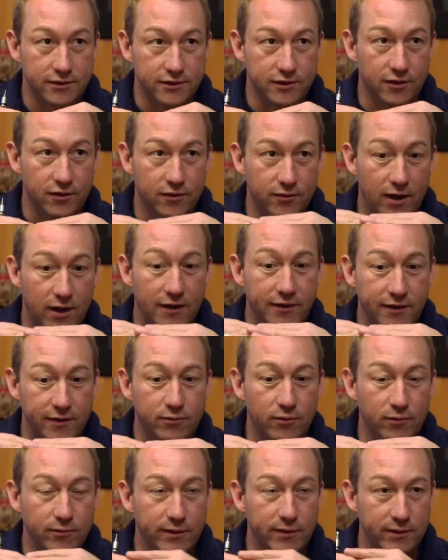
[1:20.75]
So I
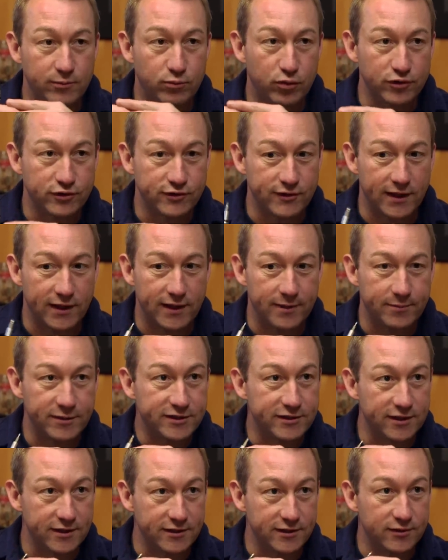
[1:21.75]
think we're really pushing the
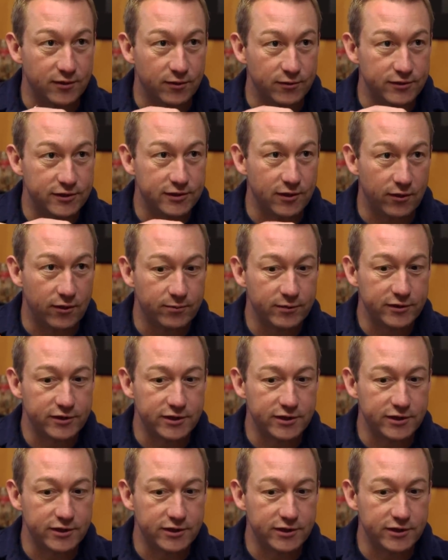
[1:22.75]
limits of this old sewing